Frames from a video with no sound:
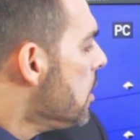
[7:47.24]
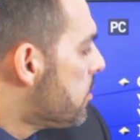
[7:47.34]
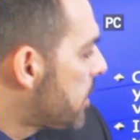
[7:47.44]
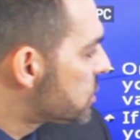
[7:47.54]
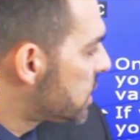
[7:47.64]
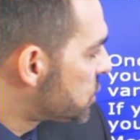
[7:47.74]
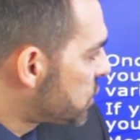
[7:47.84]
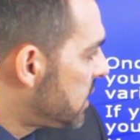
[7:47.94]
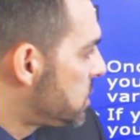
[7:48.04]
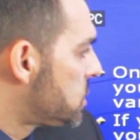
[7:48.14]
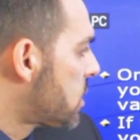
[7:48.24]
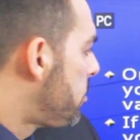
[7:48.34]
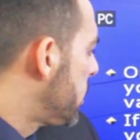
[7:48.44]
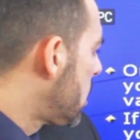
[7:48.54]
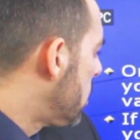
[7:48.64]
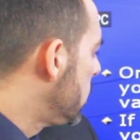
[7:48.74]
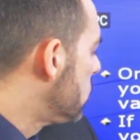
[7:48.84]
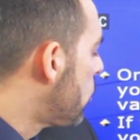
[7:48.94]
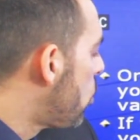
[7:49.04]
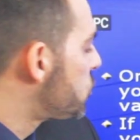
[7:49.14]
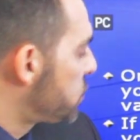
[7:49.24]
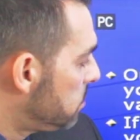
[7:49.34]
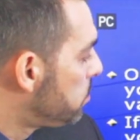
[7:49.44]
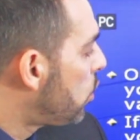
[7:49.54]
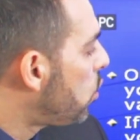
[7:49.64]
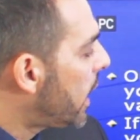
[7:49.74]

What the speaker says: Most exchanges are becoming more simple,